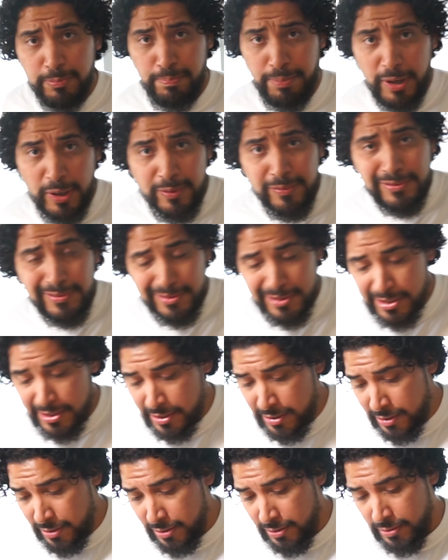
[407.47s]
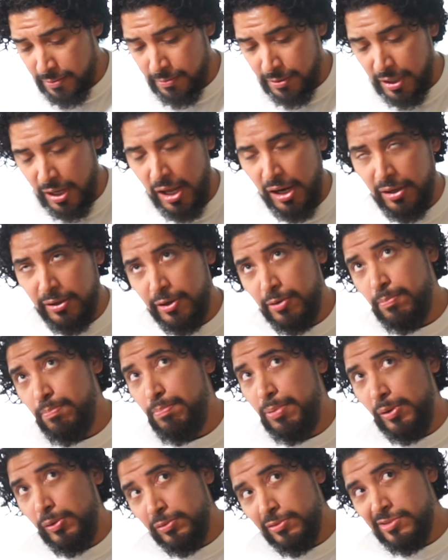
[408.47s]
bolts.
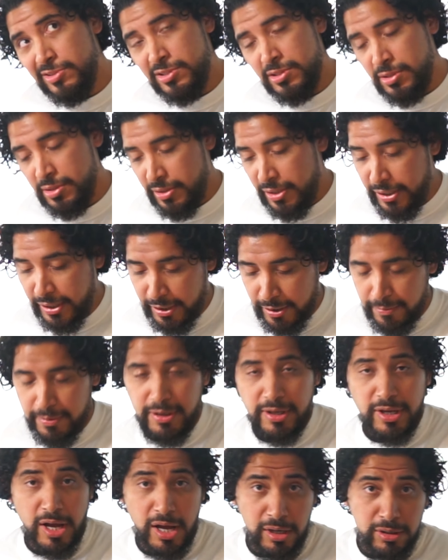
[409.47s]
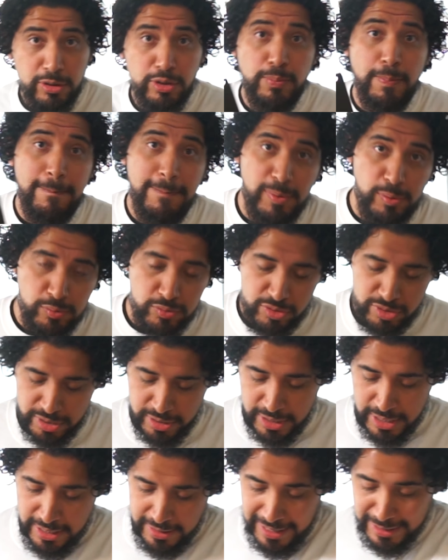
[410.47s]
There you go, colored bolts.
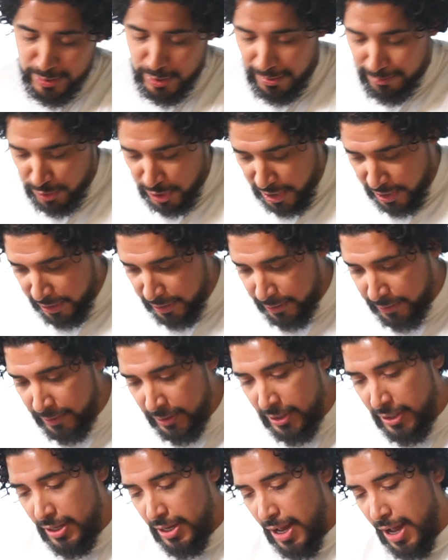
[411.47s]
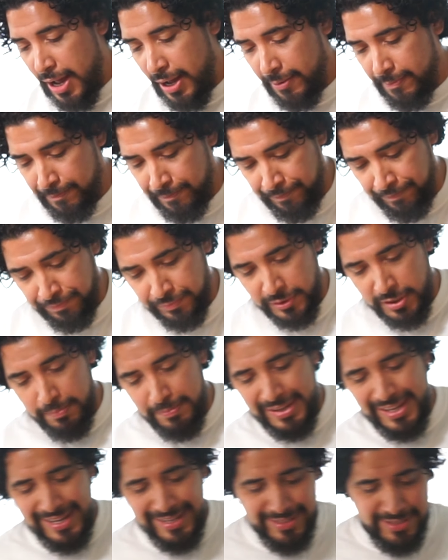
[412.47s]
That's what I'm trying to do.
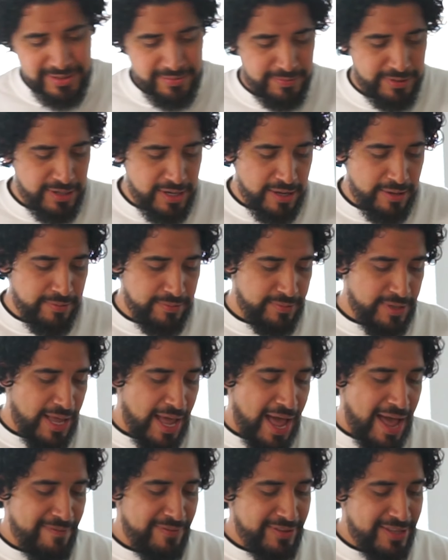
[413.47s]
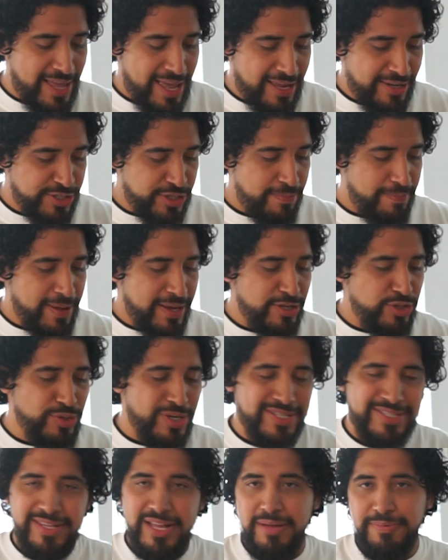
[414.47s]
Because, you know, having the engine bay
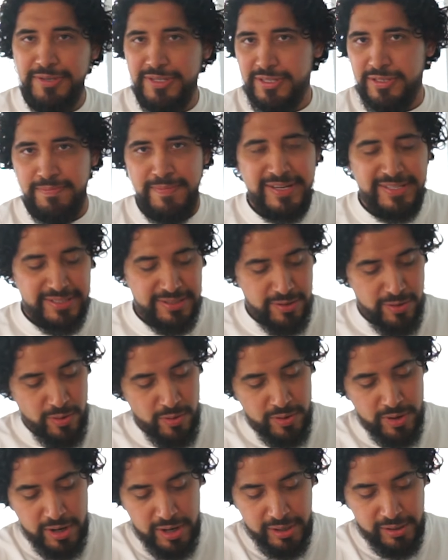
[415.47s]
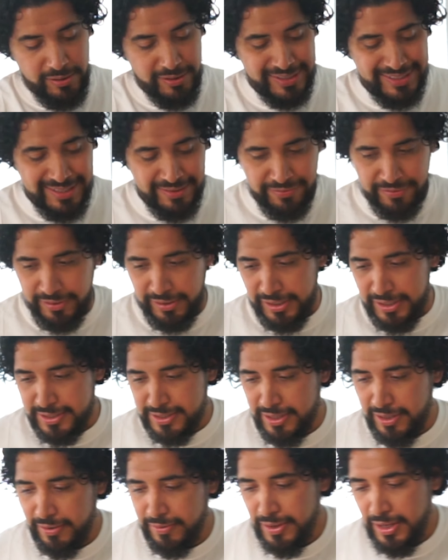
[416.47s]
dressed up just makes the whole car look differently.
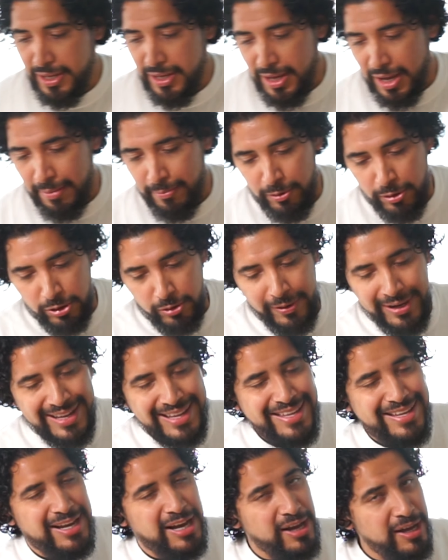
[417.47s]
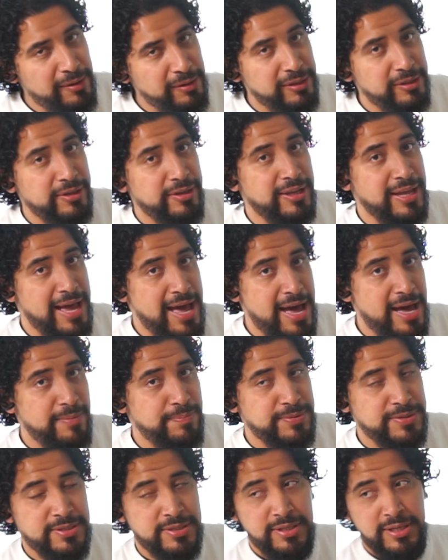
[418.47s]
So I'm ordering colored
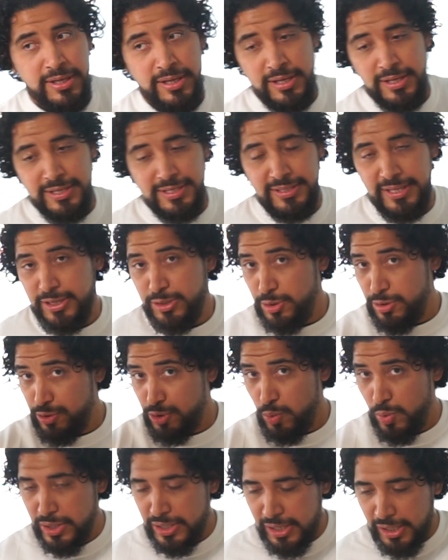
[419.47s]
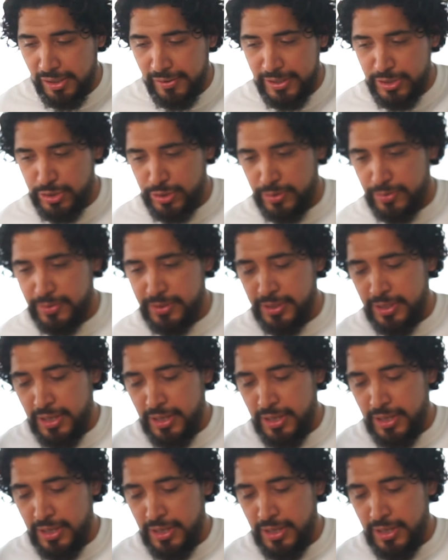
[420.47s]
caps. Stay tuned to what color I choose.